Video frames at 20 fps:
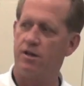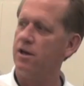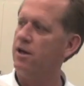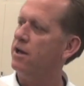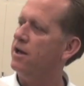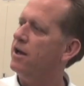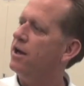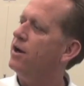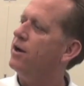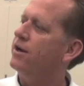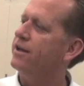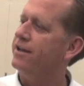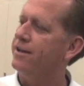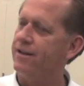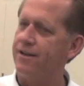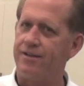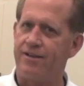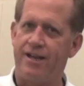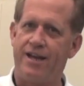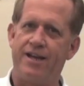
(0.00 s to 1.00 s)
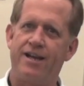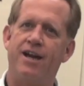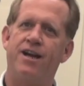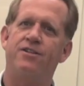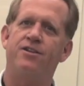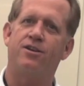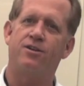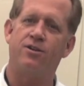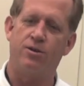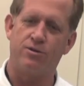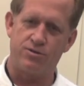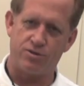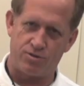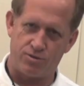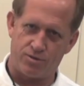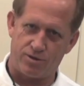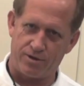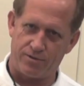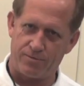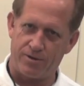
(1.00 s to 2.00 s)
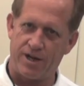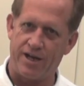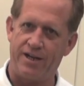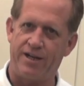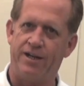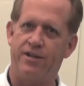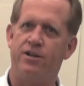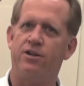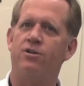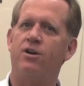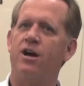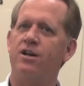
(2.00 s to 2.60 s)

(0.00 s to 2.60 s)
Ooh, they got to close the They door. got to close the door. Do they have the key